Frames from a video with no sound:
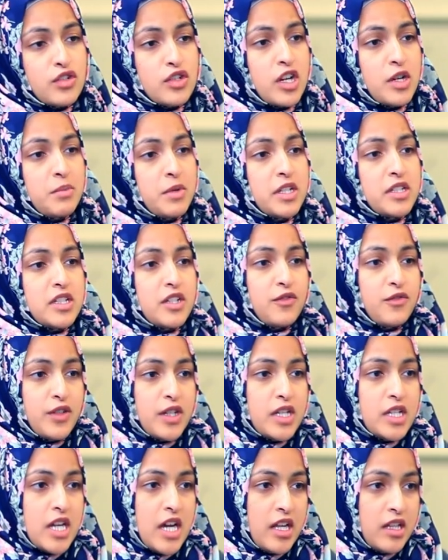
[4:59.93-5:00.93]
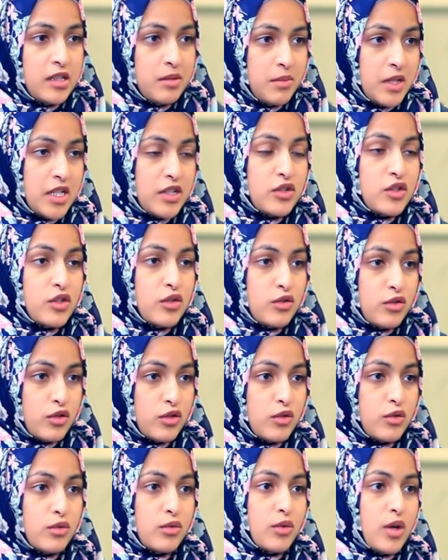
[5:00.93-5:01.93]
you're talking about different elements. You
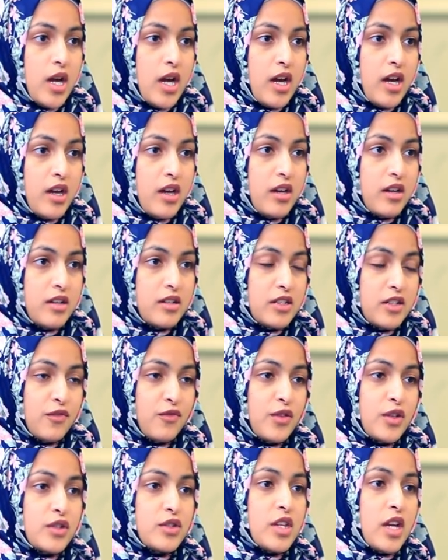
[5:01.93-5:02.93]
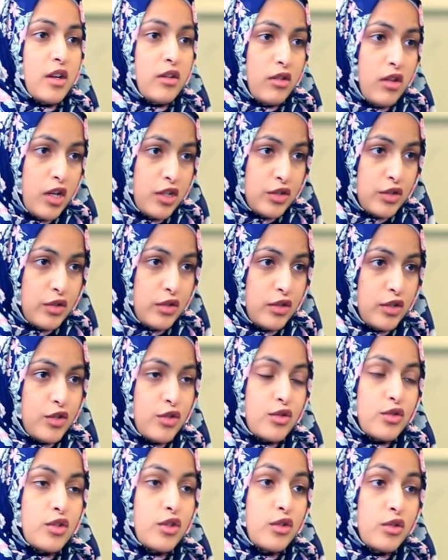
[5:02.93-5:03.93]
do uh, different psychological
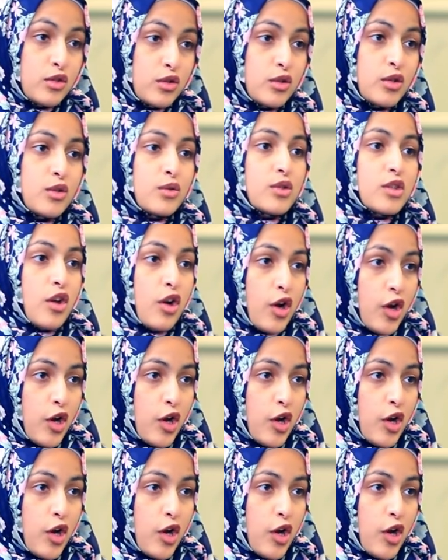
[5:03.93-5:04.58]
issues. You do use